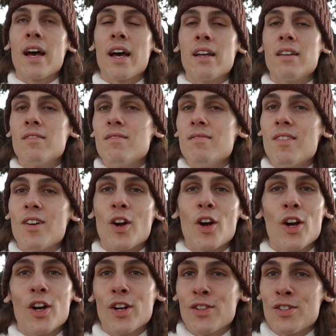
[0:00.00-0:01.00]
I had
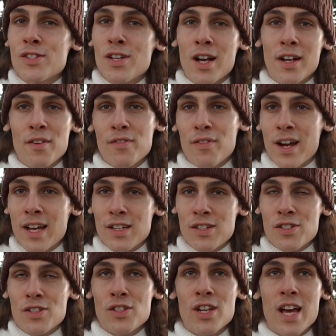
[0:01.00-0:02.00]
heard Tana
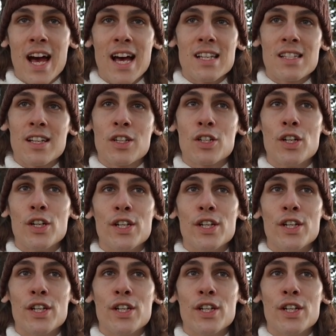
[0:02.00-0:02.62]
French as a